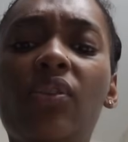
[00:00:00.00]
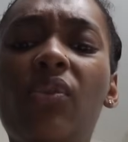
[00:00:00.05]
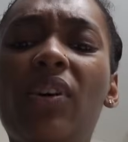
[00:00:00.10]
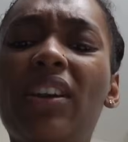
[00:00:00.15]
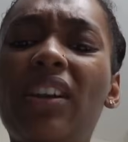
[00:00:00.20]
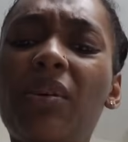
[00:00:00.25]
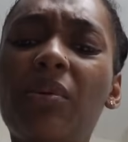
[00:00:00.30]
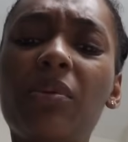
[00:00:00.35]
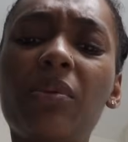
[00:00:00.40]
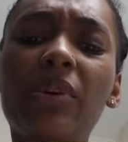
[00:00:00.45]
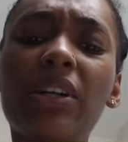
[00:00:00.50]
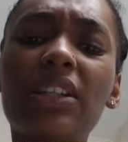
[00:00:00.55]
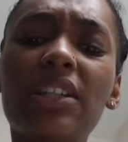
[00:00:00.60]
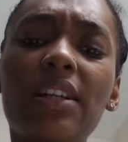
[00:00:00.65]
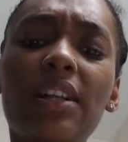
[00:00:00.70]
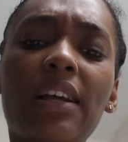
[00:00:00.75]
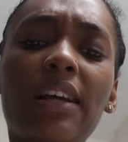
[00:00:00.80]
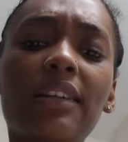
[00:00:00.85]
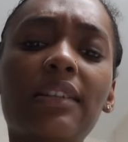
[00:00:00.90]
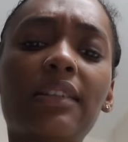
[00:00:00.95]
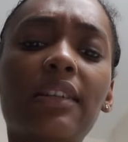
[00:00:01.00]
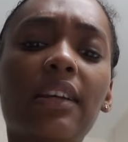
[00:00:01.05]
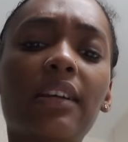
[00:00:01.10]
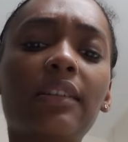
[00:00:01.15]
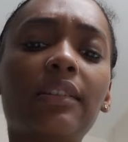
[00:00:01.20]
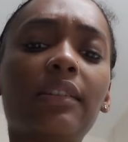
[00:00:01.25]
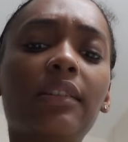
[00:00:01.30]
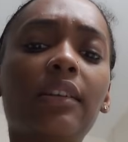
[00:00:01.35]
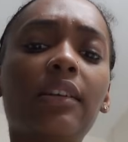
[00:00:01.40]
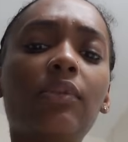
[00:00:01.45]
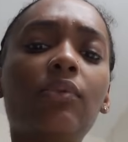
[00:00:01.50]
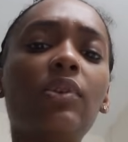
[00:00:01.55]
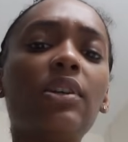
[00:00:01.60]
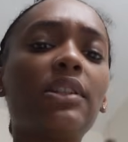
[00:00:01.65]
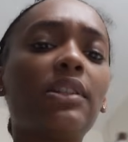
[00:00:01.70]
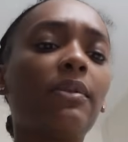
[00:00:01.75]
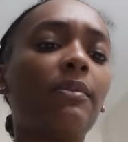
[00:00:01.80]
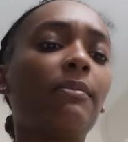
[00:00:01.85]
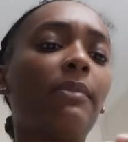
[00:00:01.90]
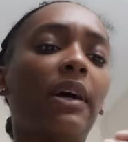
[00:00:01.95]
one that we went to last night, it
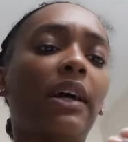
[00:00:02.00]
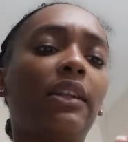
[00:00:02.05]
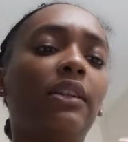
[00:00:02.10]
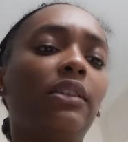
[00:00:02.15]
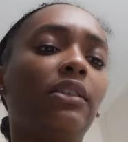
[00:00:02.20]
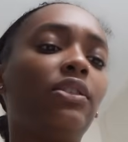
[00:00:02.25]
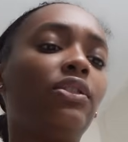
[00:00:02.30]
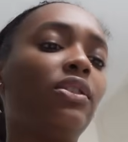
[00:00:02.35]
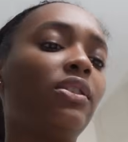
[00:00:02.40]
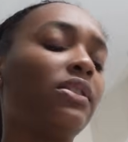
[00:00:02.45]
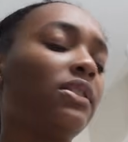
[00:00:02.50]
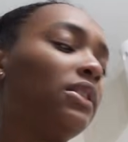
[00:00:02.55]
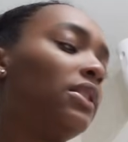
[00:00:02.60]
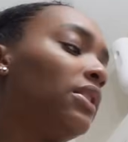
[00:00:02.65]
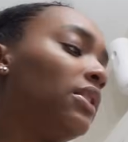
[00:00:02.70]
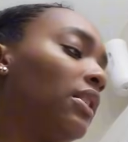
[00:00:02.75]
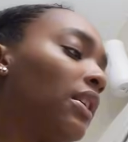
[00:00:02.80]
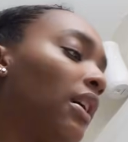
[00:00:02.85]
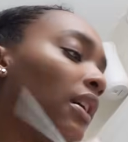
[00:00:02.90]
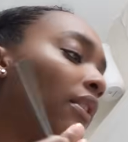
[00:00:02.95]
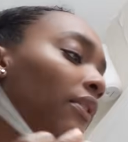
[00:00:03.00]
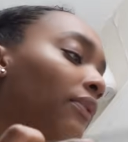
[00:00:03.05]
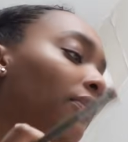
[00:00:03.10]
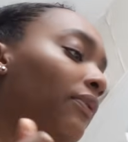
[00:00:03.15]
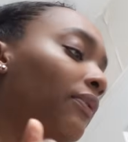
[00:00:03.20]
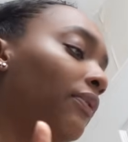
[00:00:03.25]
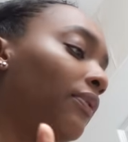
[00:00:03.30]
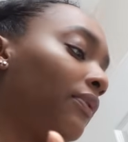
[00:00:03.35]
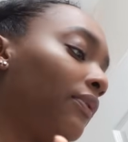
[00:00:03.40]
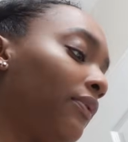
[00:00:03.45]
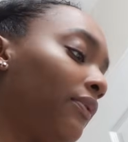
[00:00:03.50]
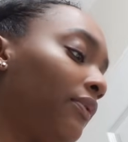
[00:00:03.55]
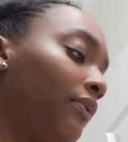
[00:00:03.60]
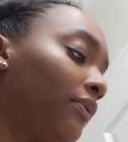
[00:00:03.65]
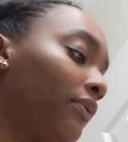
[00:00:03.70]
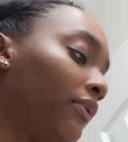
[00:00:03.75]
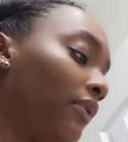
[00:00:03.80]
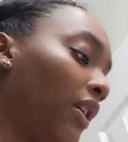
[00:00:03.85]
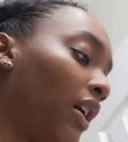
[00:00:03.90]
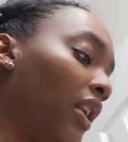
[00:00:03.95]
wasn't bad. It just didn't have
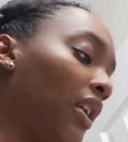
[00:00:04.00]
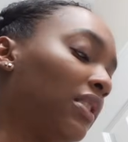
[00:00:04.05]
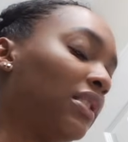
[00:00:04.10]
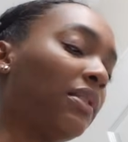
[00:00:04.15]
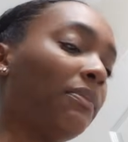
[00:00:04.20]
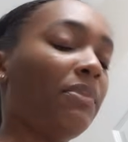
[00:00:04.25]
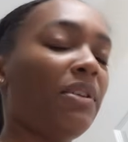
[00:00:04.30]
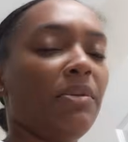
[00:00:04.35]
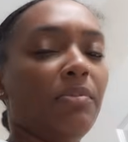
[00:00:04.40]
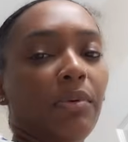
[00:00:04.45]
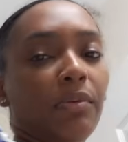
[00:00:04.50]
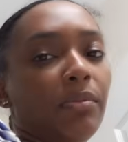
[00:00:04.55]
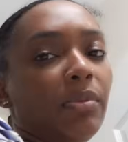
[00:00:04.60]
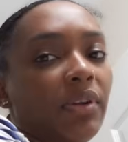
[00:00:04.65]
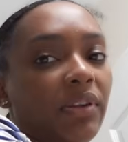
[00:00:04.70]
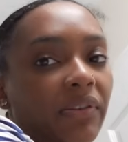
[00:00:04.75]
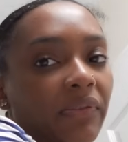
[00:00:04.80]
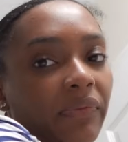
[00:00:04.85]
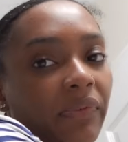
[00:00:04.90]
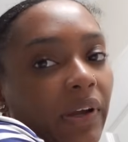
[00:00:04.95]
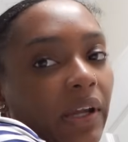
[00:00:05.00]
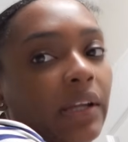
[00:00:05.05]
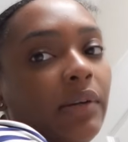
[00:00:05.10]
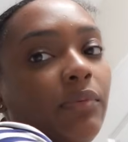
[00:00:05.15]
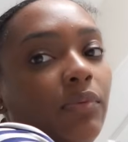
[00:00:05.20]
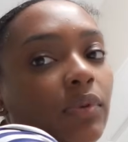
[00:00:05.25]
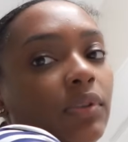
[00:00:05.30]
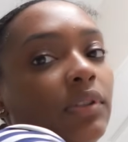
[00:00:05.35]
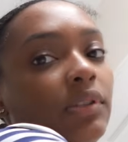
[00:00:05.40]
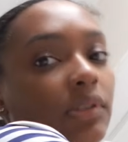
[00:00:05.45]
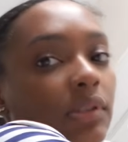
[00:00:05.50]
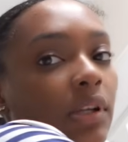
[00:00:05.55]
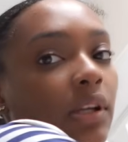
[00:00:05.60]
a lot of people, but the vibe was